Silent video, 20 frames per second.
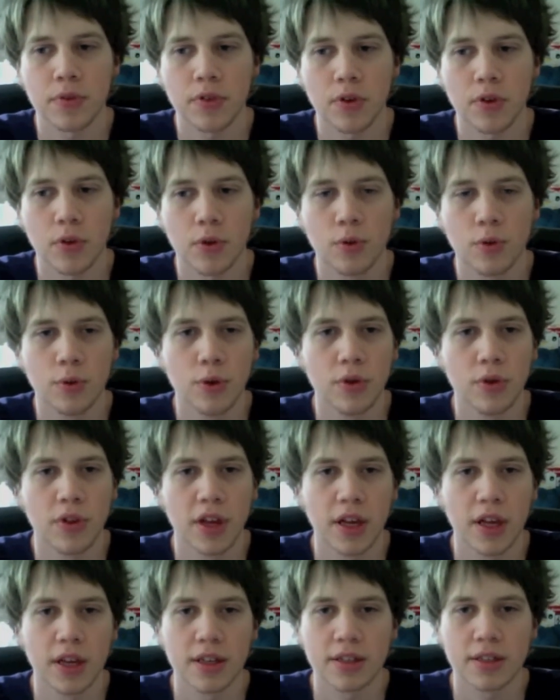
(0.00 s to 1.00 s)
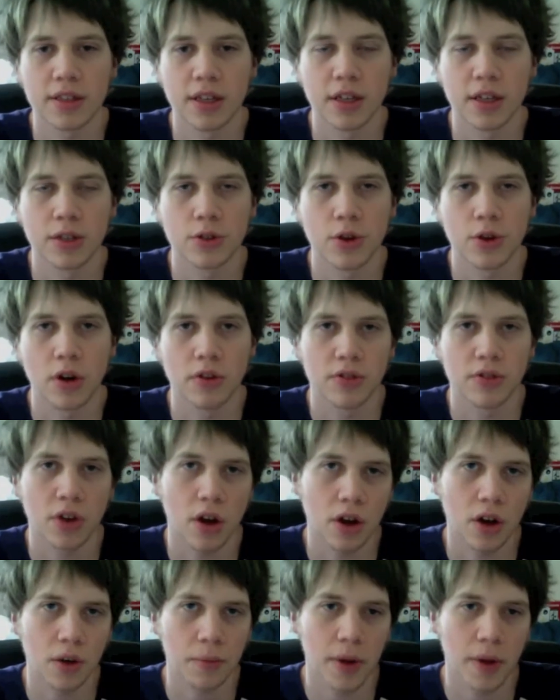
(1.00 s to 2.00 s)
through these, and sort of
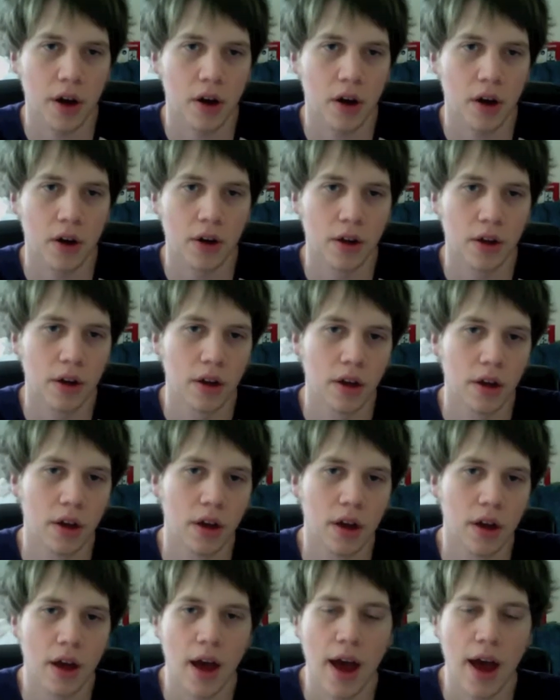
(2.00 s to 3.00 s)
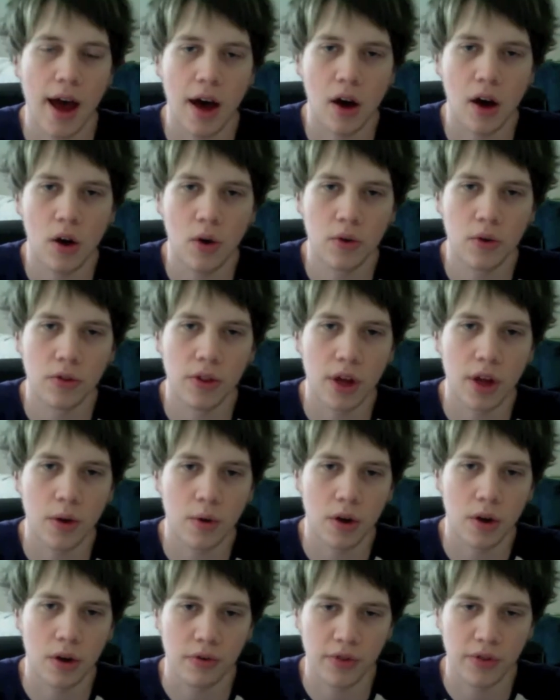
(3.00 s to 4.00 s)
talk about how they
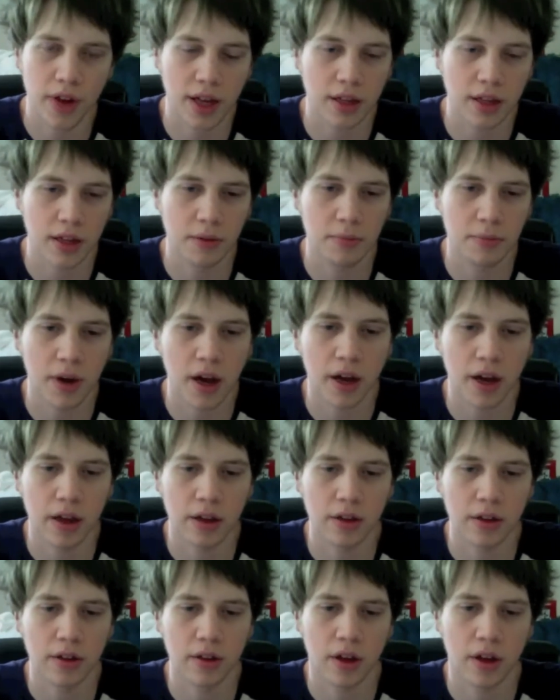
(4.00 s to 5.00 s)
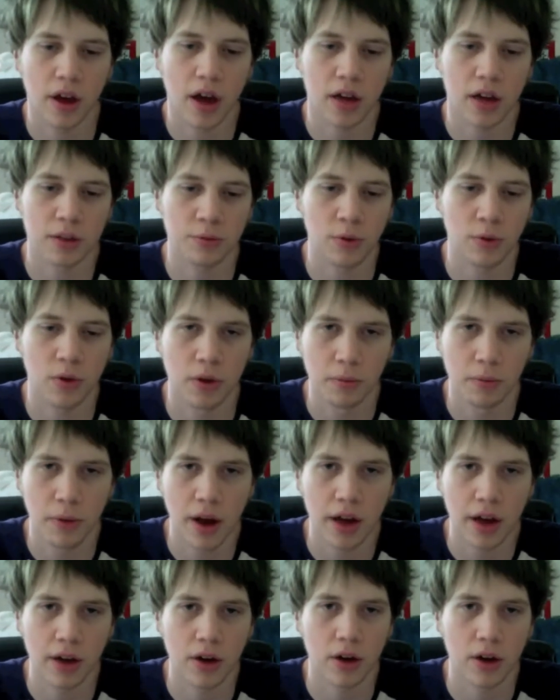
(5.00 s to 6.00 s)
were affected by the gospel and
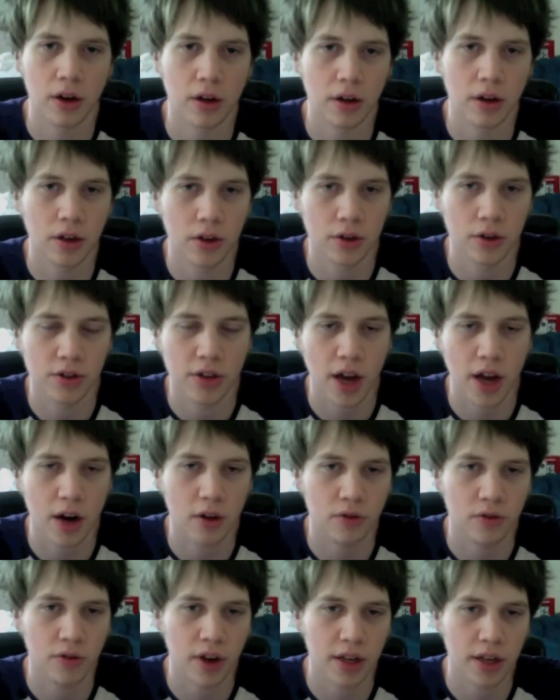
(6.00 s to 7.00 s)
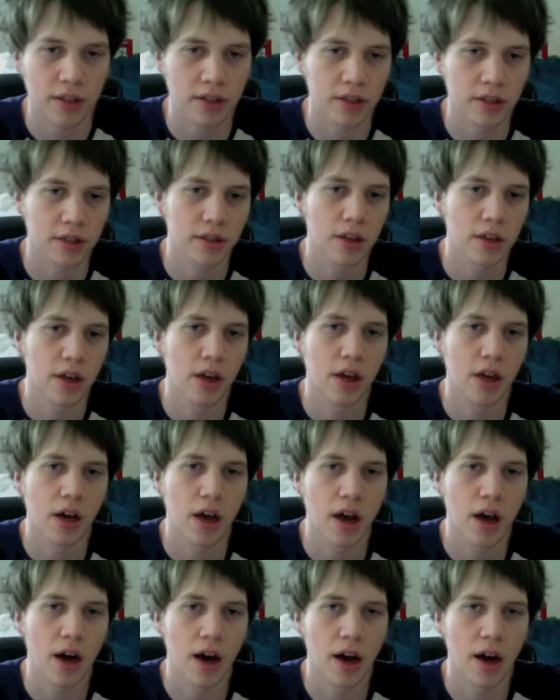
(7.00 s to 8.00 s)
by your sacrifices,
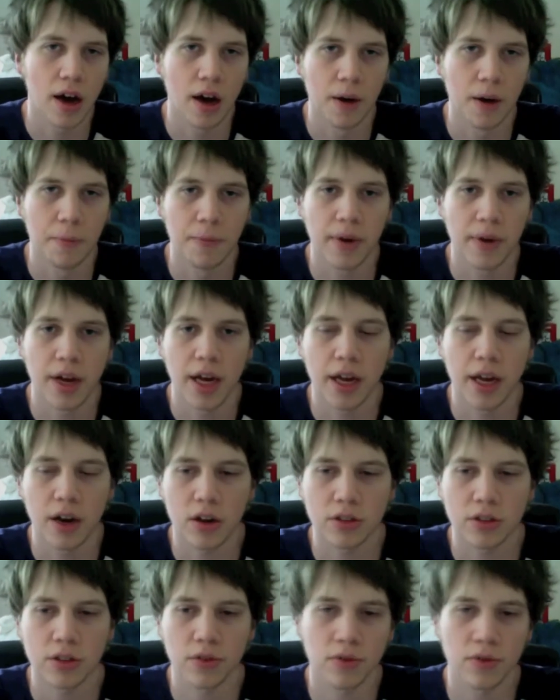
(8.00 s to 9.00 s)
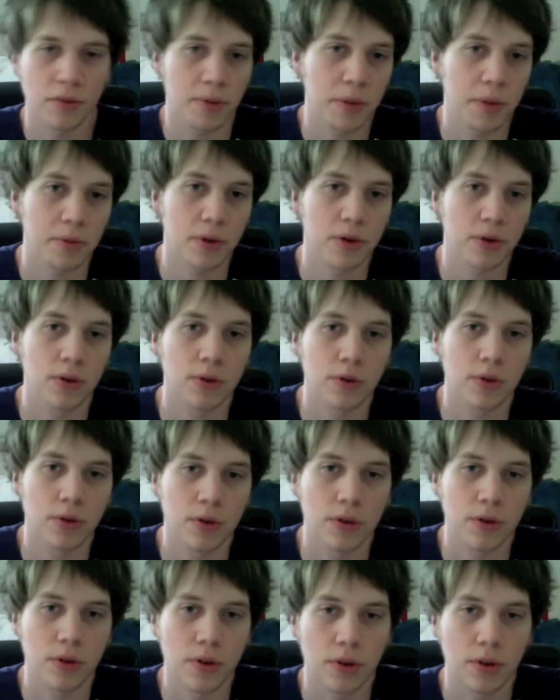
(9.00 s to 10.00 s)
and also for people who
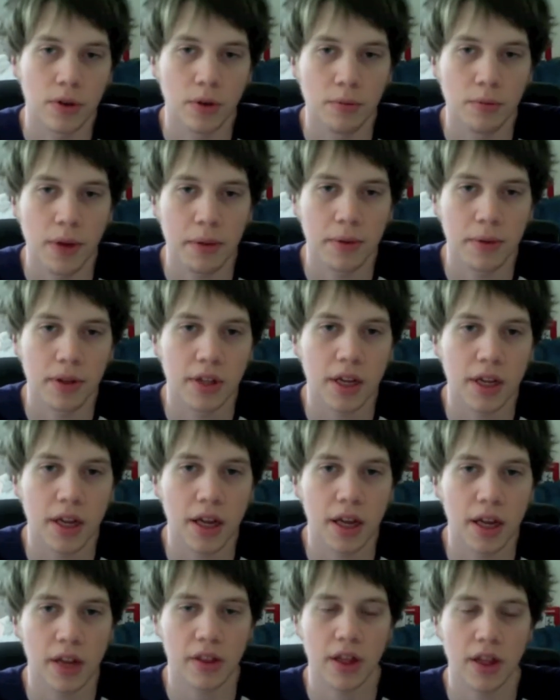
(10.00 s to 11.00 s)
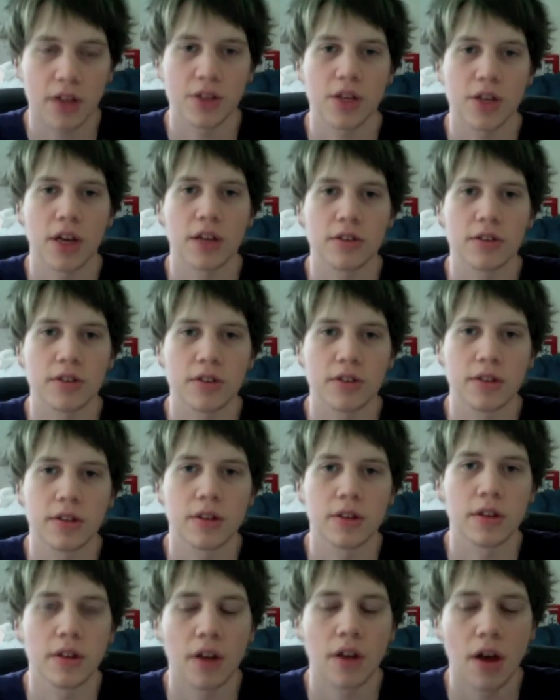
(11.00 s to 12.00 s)
maybe didn't get that chance
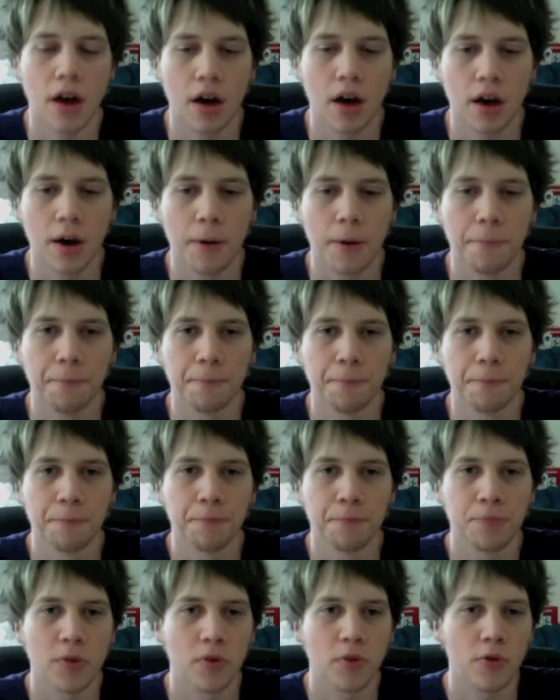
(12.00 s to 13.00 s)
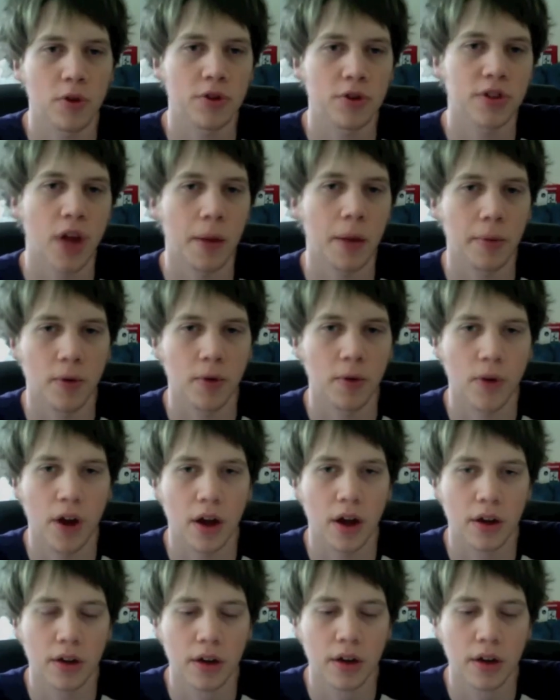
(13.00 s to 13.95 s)
the first time around,